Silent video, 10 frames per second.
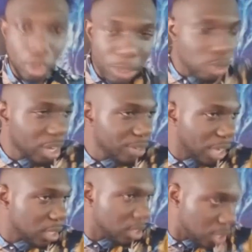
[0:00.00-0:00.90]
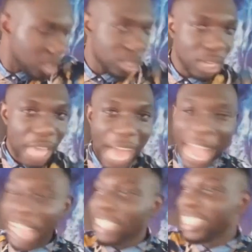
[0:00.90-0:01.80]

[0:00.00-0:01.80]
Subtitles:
Took me to a river, drink it. I